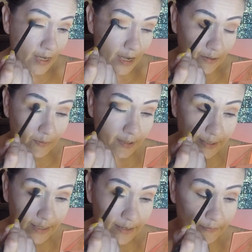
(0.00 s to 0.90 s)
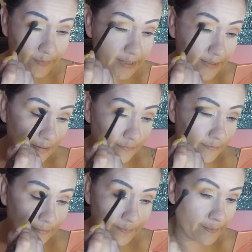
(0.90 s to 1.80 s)
I don't want to get ahead of myself.
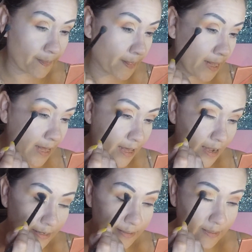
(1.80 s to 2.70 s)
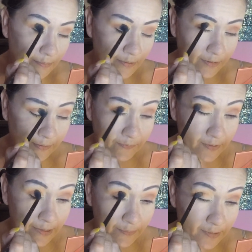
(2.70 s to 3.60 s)
I think I'm looking for
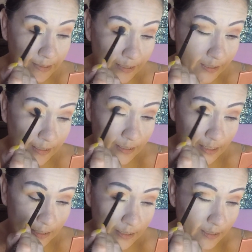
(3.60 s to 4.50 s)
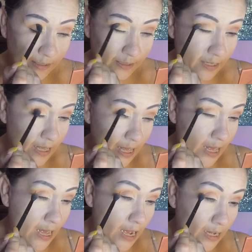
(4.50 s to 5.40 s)
something
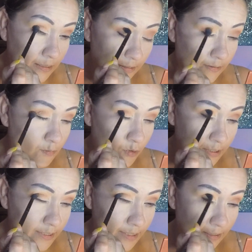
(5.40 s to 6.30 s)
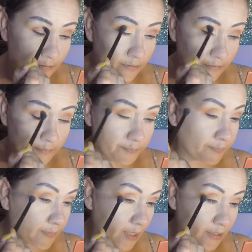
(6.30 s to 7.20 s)
a little more subtle,
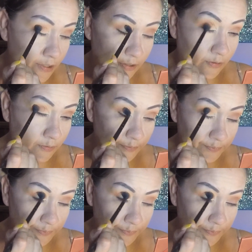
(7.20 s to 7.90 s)
not so